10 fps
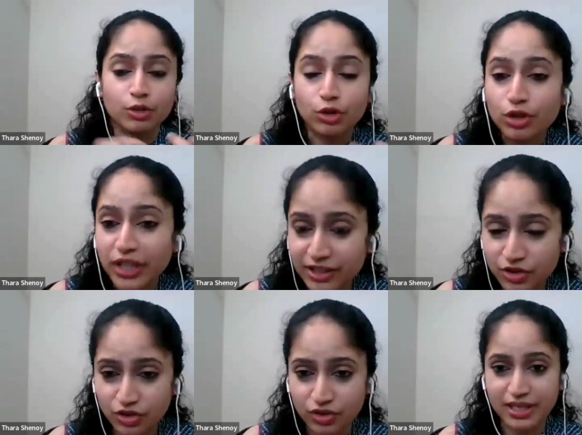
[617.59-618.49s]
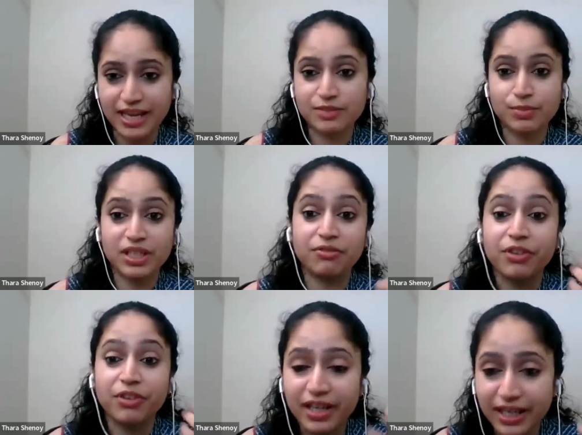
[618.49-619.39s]
you know, textures, as many
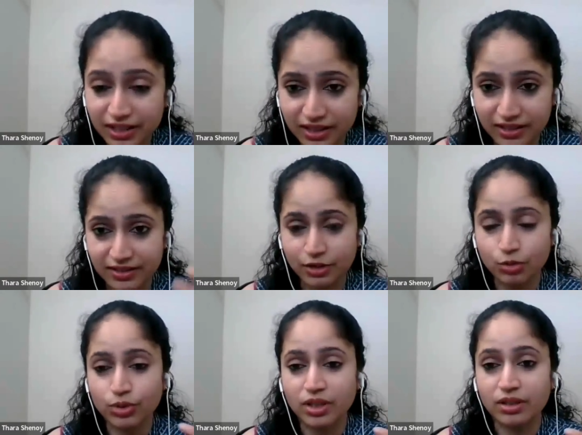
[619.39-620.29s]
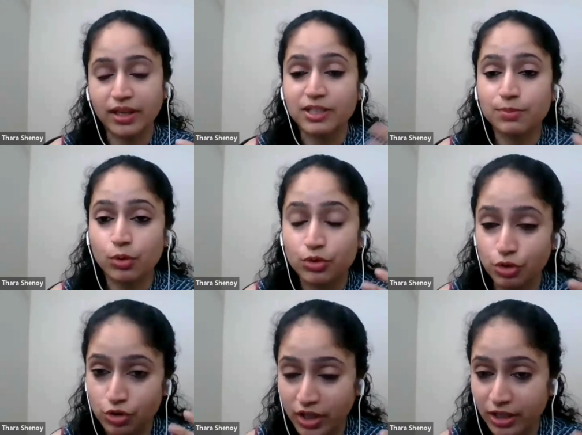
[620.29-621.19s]
varieties that you can
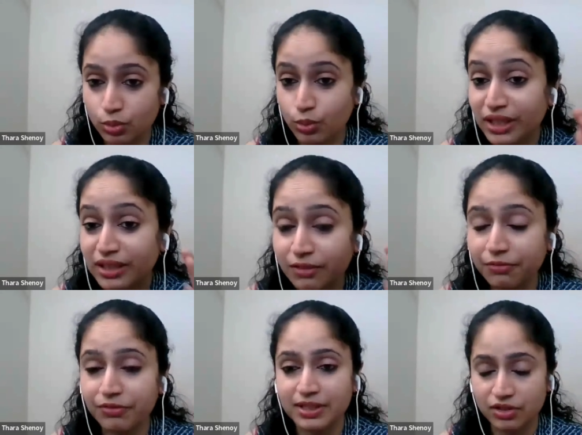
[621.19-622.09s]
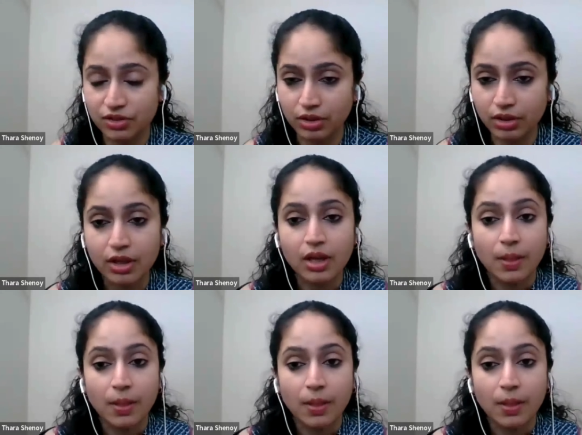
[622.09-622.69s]
expose your child to in the first year.